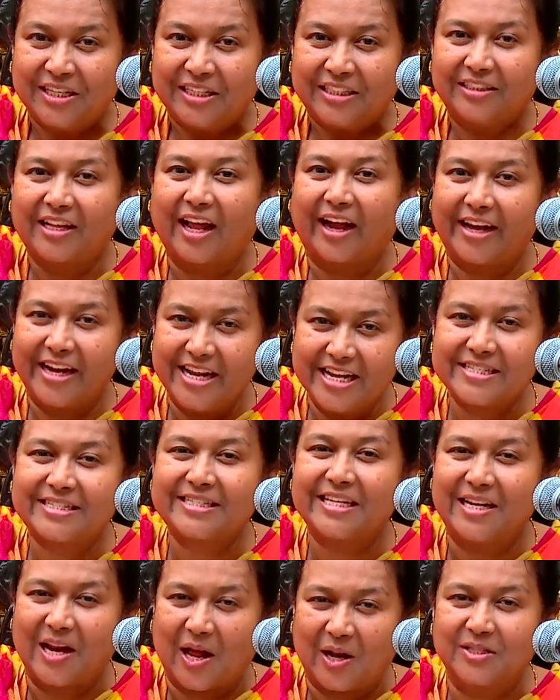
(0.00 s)
the
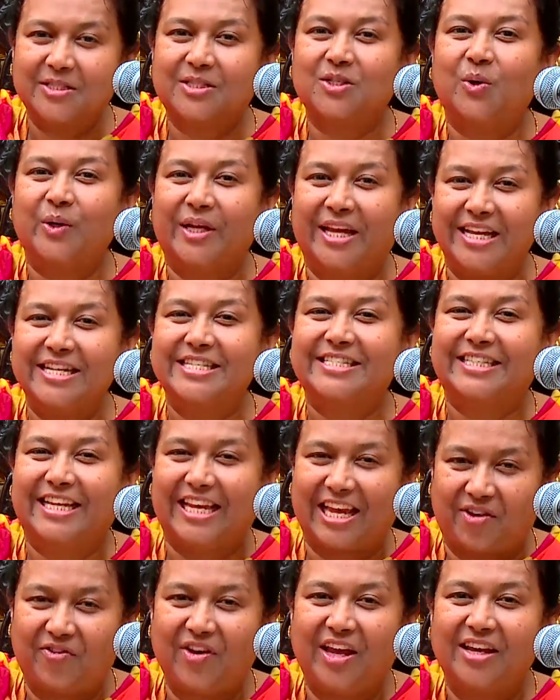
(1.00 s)
reason also He is
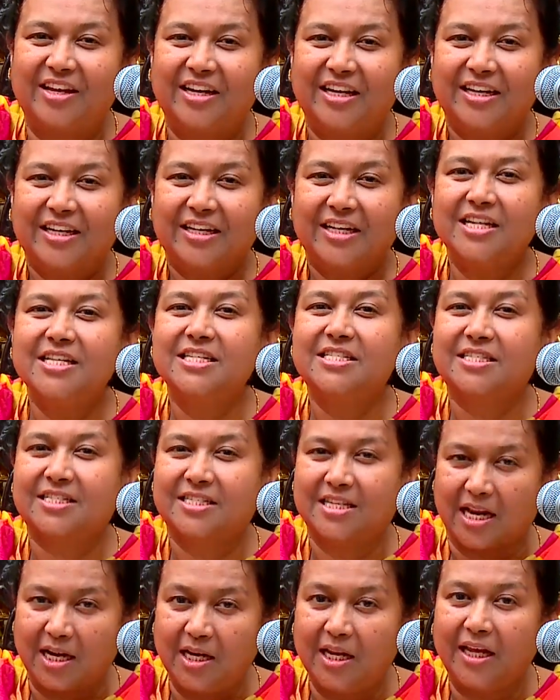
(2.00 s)
giving, He is
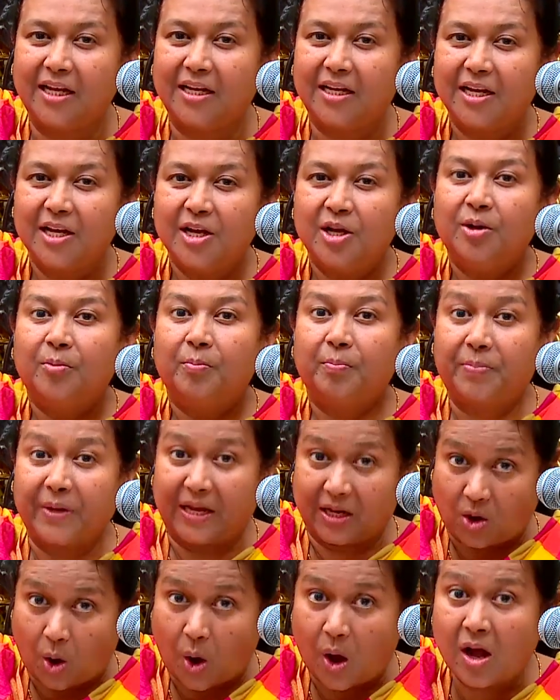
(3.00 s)
telling,
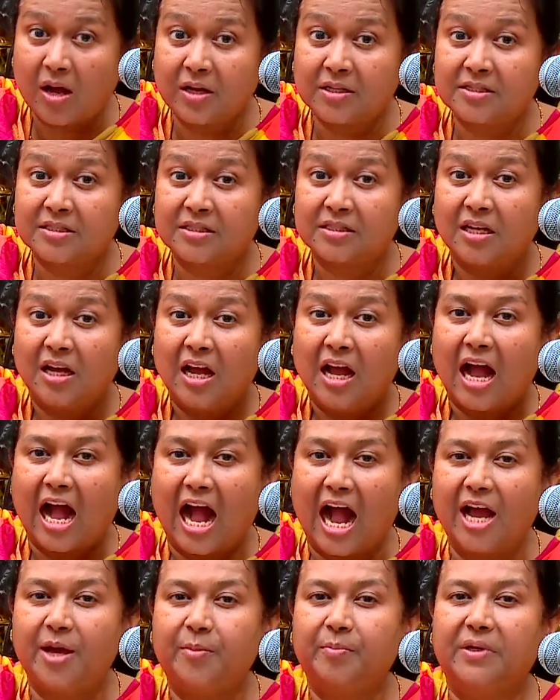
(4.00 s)
because
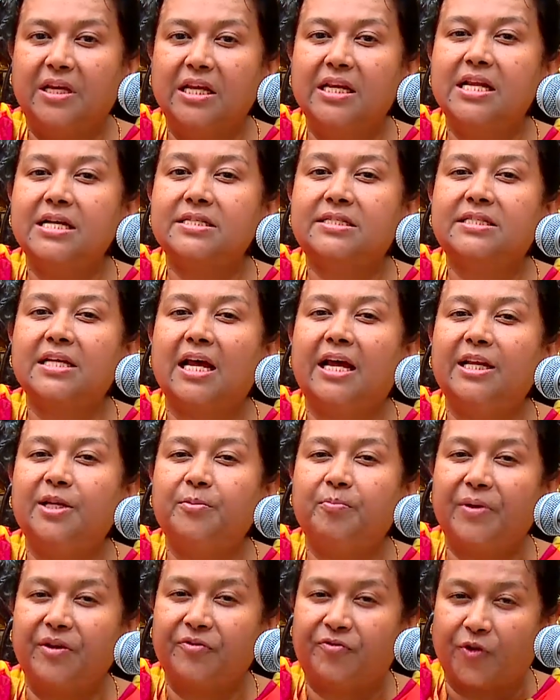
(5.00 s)
I'm
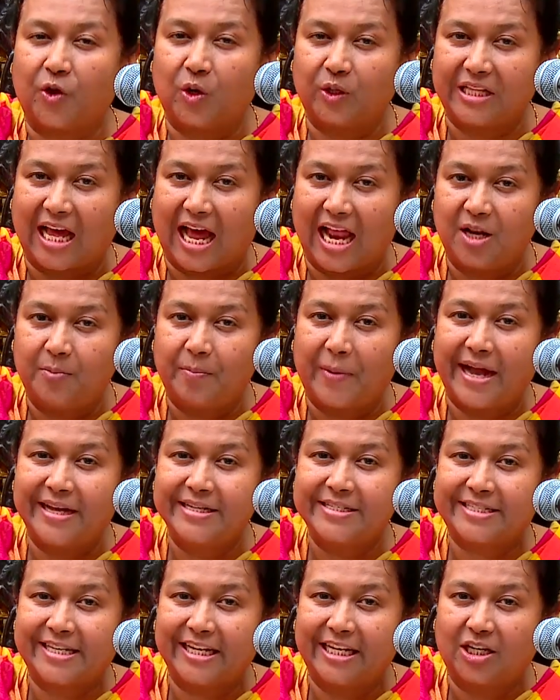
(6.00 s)
innocent before the
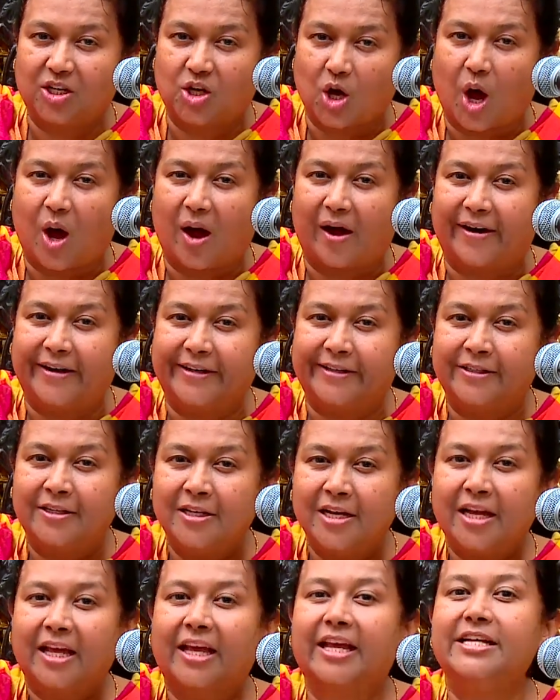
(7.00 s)
Almighty God.
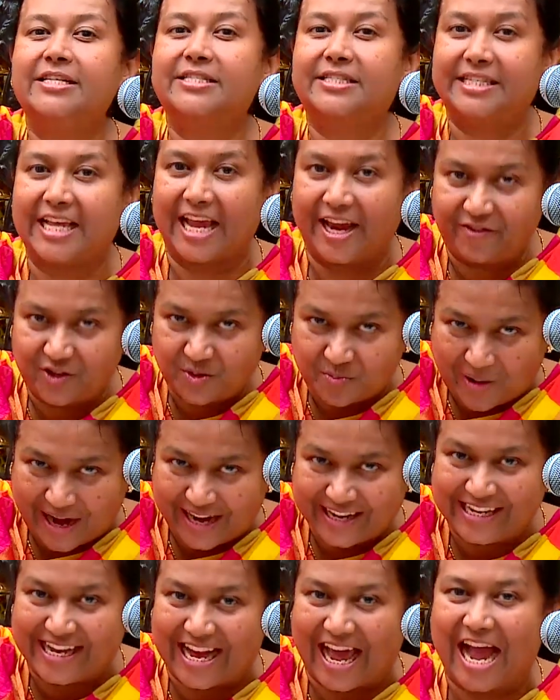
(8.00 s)
He saved
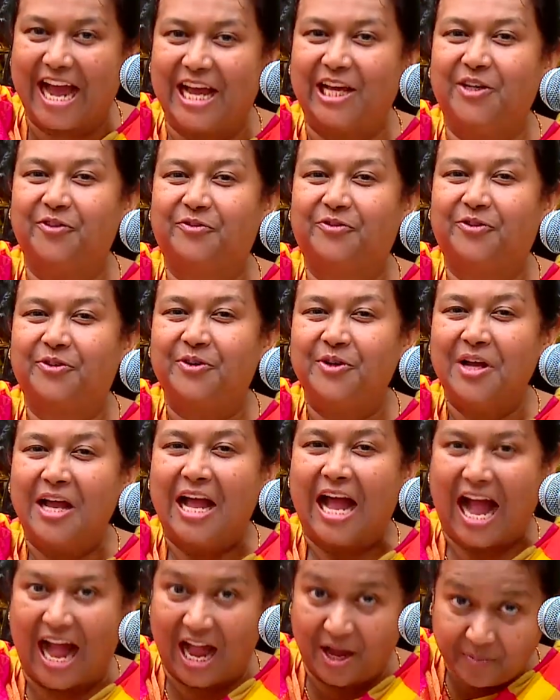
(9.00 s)
my life.
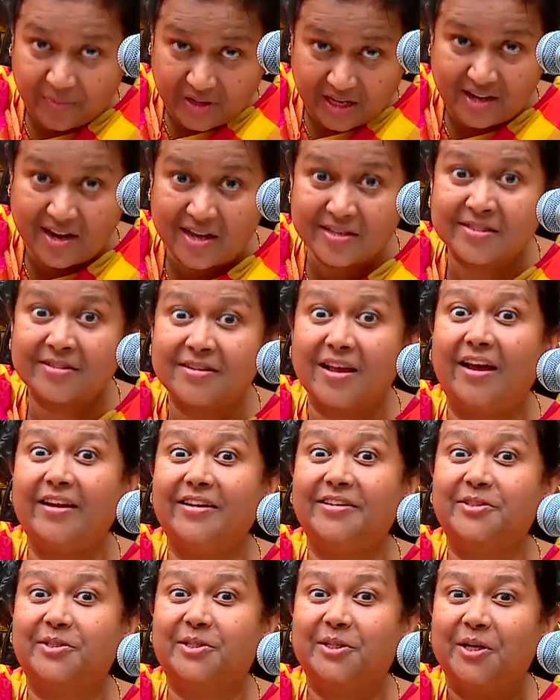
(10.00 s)
I'm
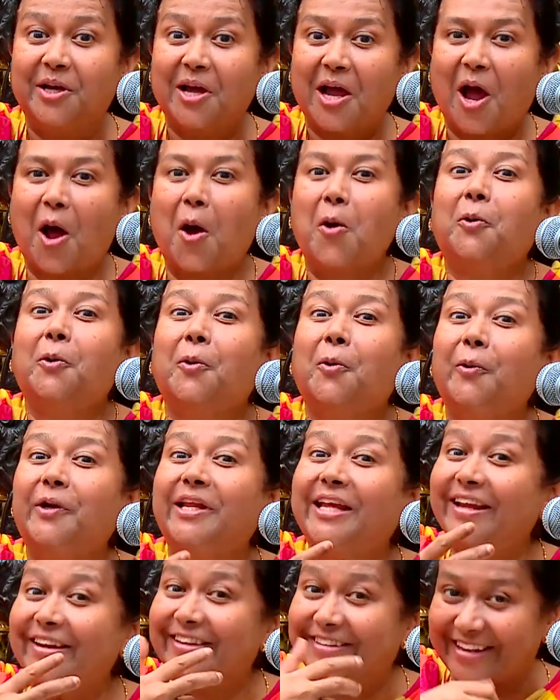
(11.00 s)
innocent. How
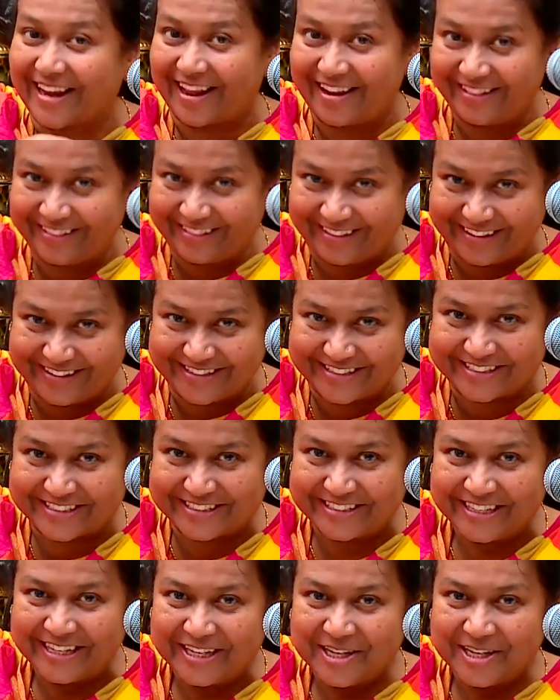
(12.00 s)
could he tell this?